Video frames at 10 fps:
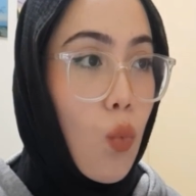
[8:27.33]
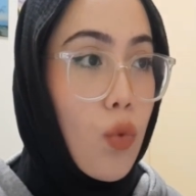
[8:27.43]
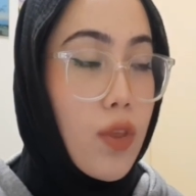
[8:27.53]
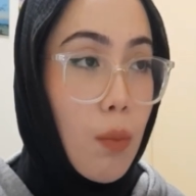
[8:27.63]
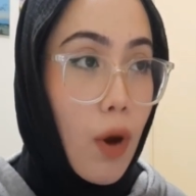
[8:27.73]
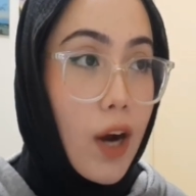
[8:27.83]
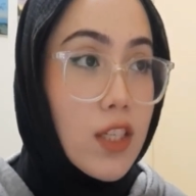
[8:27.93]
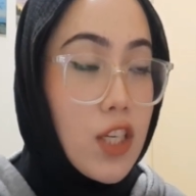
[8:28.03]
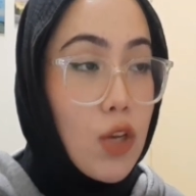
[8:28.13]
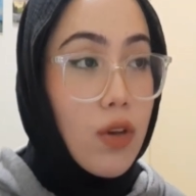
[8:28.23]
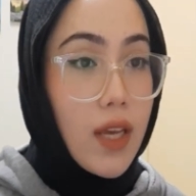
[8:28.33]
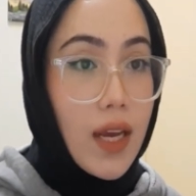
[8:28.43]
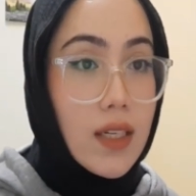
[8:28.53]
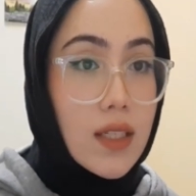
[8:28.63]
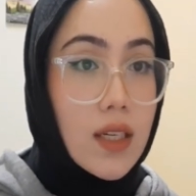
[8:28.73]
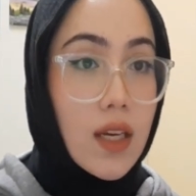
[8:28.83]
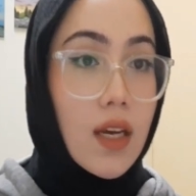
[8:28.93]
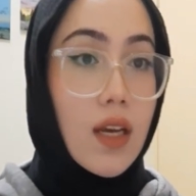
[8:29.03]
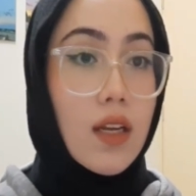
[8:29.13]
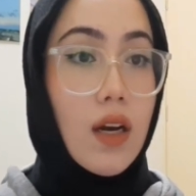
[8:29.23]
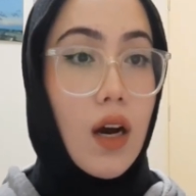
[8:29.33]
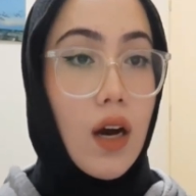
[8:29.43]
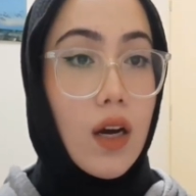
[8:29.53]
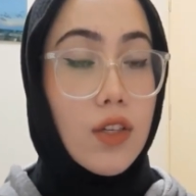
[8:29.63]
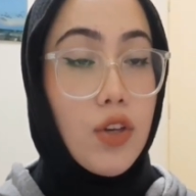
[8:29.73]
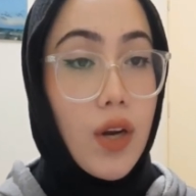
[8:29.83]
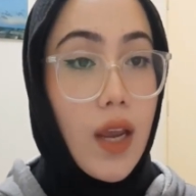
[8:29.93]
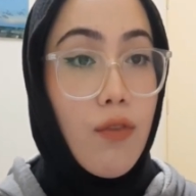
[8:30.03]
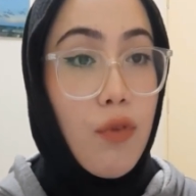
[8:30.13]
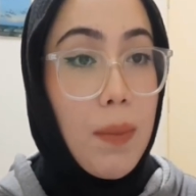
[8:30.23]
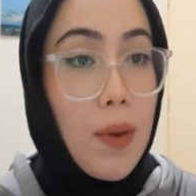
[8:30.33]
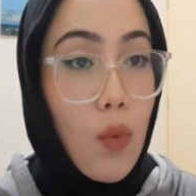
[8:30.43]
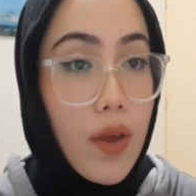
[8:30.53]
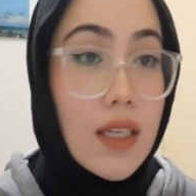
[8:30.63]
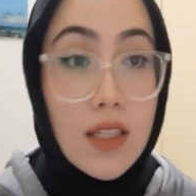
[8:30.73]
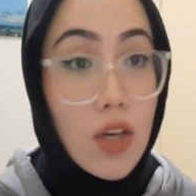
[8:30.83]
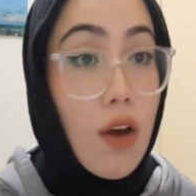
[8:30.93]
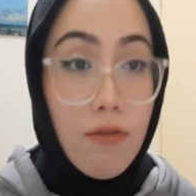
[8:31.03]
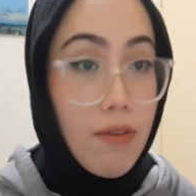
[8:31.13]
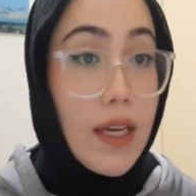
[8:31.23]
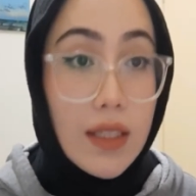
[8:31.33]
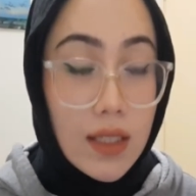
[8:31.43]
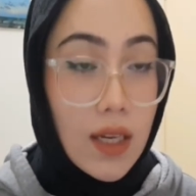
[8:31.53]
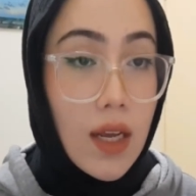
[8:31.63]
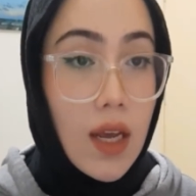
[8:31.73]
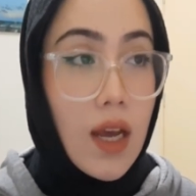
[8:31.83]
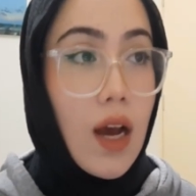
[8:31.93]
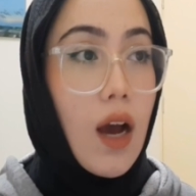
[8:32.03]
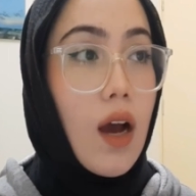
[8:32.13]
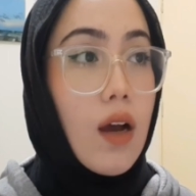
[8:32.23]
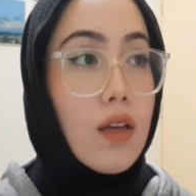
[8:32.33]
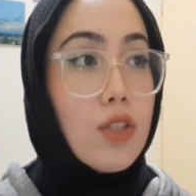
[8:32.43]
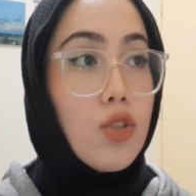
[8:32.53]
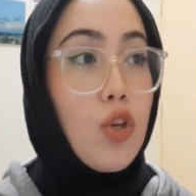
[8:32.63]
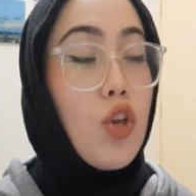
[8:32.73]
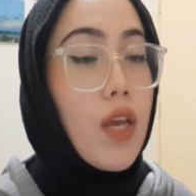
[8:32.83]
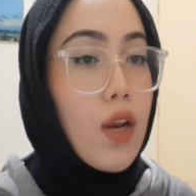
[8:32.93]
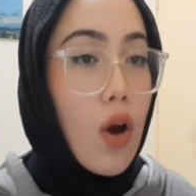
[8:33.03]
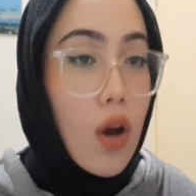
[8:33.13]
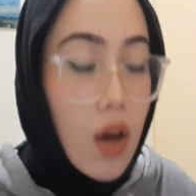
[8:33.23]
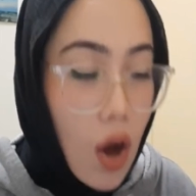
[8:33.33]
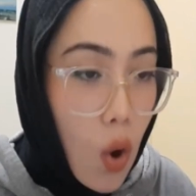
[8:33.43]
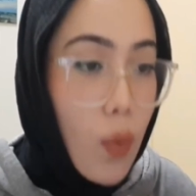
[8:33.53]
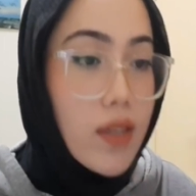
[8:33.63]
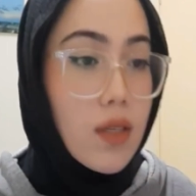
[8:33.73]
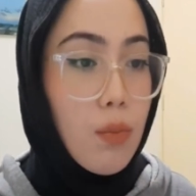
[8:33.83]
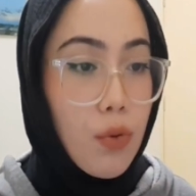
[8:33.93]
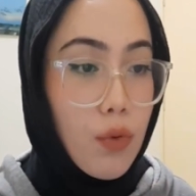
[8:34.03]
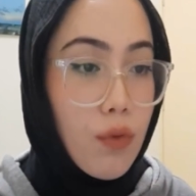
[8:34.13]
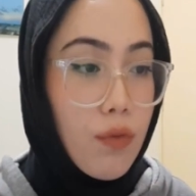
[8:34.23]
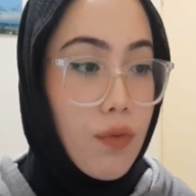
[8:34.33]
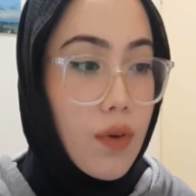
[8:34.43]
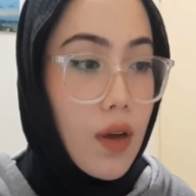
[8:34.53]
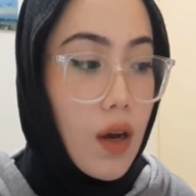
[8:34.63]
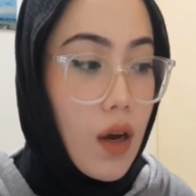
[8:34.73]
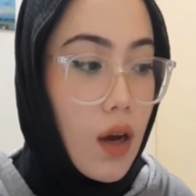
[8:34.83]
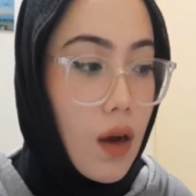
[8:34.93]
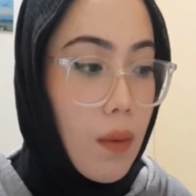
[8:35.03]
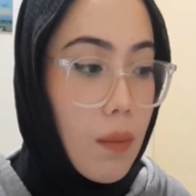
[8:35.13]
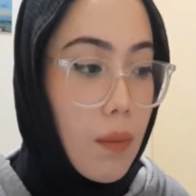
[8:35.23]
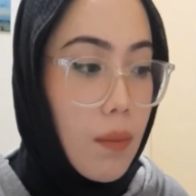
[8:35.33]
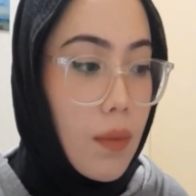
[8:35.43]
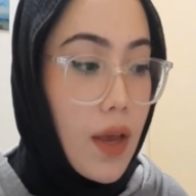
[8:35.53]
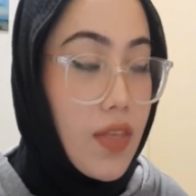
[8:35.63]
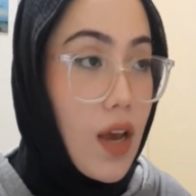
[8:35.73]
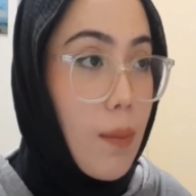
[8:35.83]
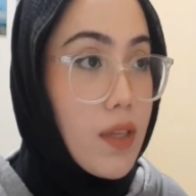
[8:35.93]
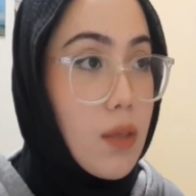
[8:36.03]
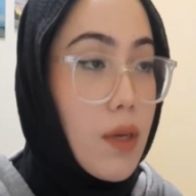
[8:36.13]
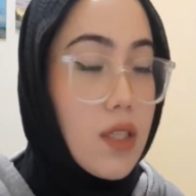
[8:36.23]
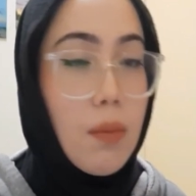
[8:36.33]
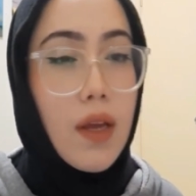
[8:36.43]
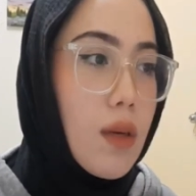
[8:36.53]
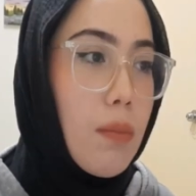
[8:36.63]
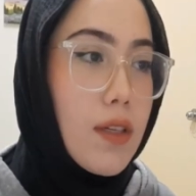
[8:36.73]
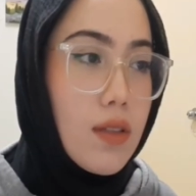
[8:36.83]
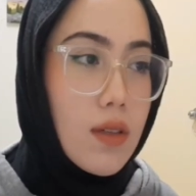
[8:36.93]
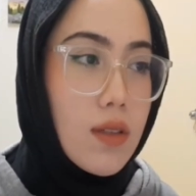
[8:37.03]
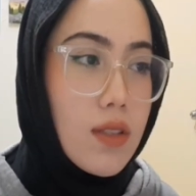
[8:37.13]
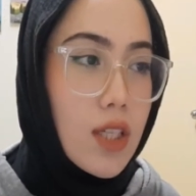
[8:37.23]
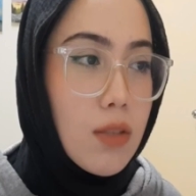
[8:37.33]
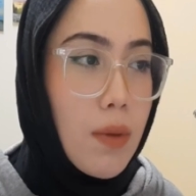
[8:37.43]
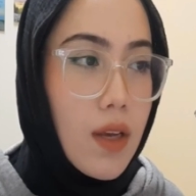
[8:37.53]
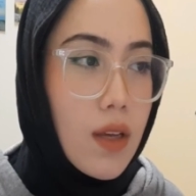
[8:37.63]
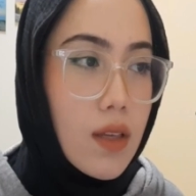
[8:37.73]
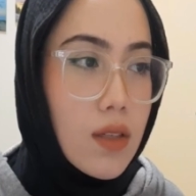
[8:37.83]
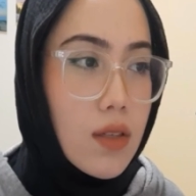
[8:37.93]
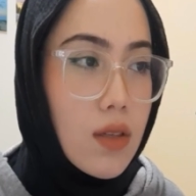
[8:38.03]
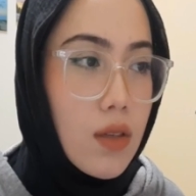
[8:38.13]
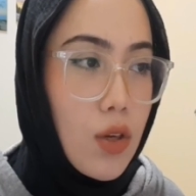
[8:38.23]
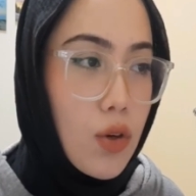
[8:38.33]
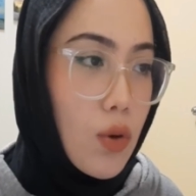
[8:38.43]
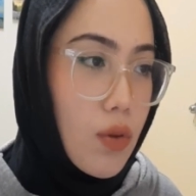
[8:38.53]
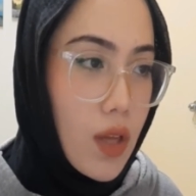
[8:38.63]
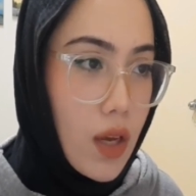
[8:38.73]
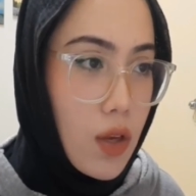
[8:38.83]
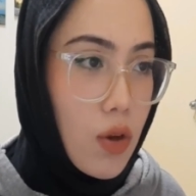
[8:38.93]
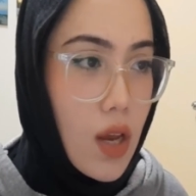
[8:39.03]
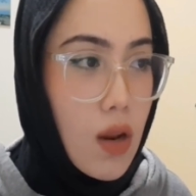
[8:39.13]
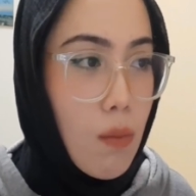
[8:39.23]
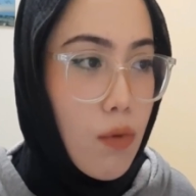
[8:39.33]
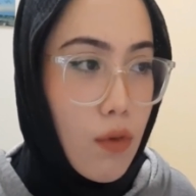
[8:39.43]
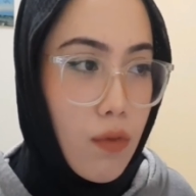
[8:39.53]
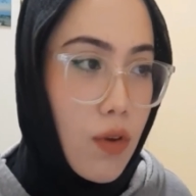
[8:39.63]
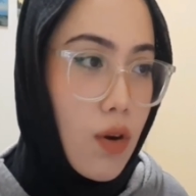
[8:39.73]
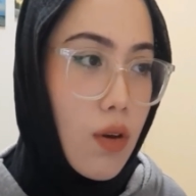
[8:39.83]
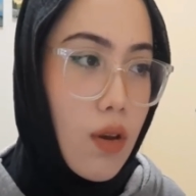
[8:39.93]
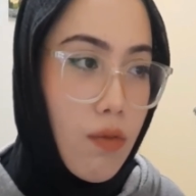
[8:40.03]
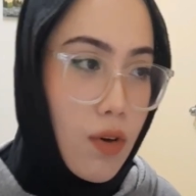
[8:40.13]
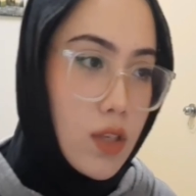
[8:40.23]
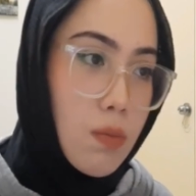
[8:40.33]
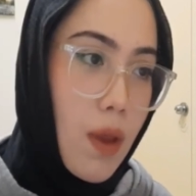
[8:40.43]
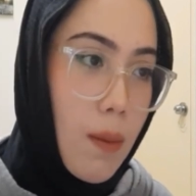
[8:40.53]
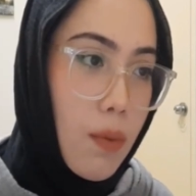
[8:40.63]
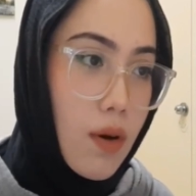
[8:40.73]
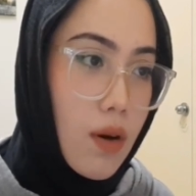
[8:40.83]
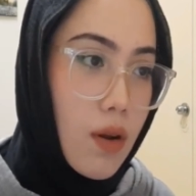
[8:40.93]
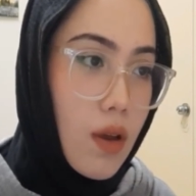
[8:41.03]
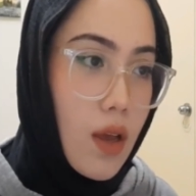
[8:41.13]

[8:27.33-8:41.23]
the marks you get during FYP 1 is not fixed. So you can always improve in the coming semester, but just because you know that you can improve your first paper